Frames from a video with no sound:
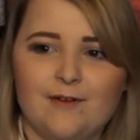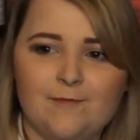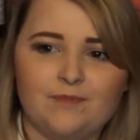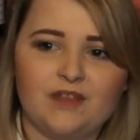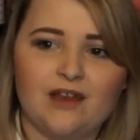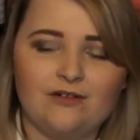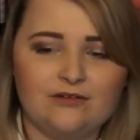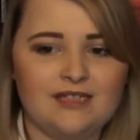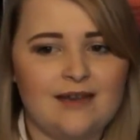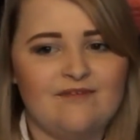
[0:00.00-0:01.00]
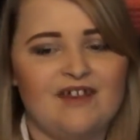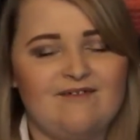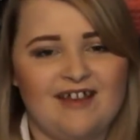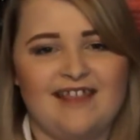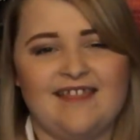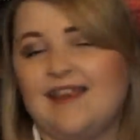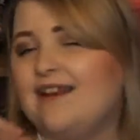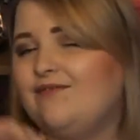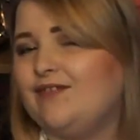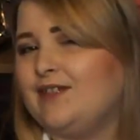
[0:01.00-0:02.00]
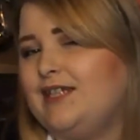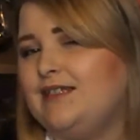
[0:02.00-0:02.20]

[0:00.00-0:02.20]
an all-time favourite and then kind of an Easter